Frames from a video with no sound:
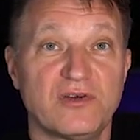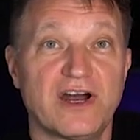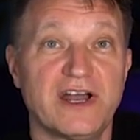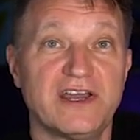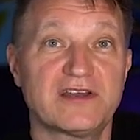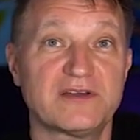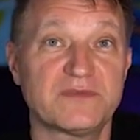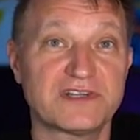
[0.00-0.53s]

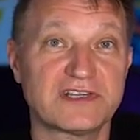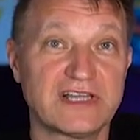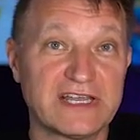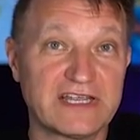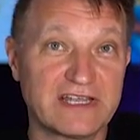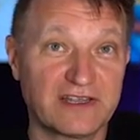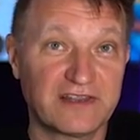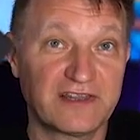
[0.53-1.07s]
items
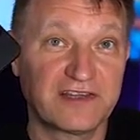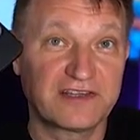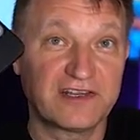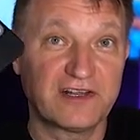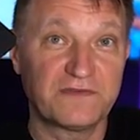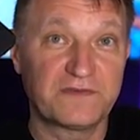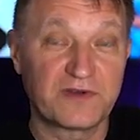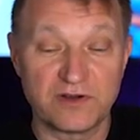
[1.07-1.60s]
like the
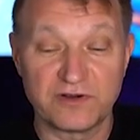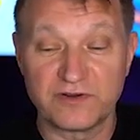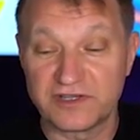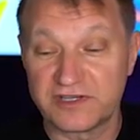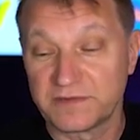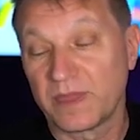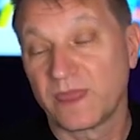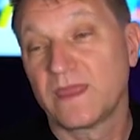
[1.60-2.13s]
cell
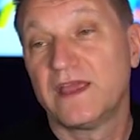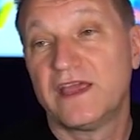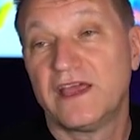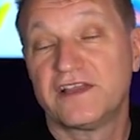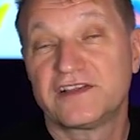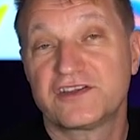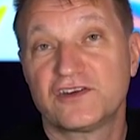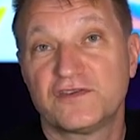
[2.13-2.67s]
phones
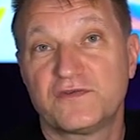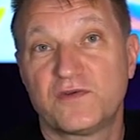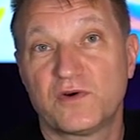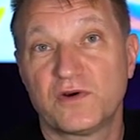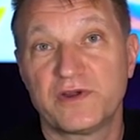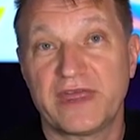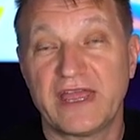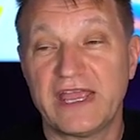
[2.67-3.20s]
and so forth.